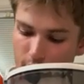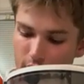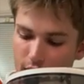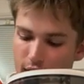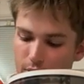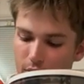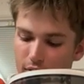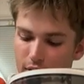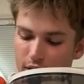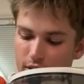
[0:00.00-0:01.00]
Next, we have
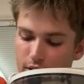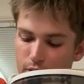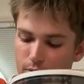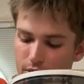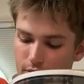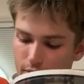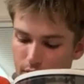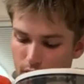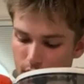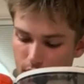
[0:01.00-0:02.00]
lysosomes.
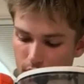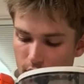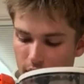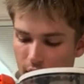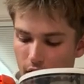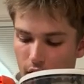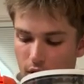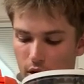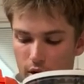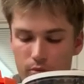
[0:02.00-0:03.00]
They
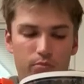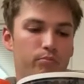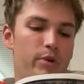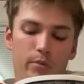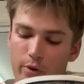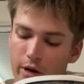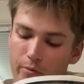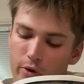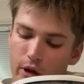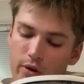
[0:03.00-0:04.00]
are
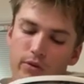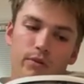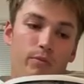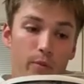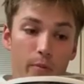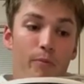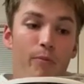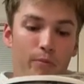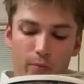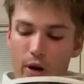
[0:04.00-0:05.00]
membrane-bound
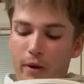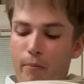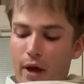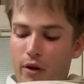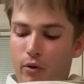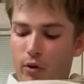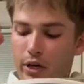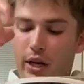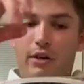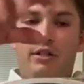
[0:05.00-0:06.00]

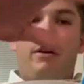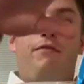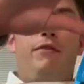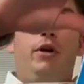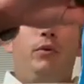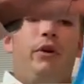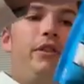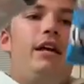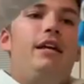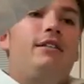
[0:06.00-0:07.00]
organelles that are filled with
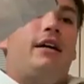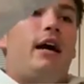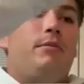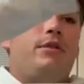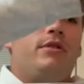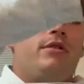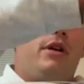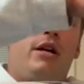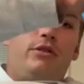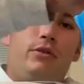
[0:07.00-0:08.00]
enzymes,
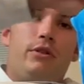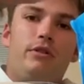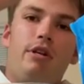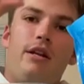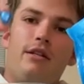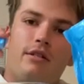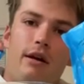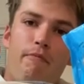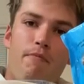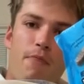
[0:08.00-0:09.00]
as you can see an
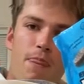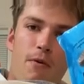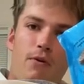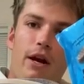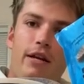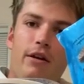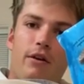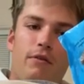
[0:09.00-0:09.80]
enzyme right here.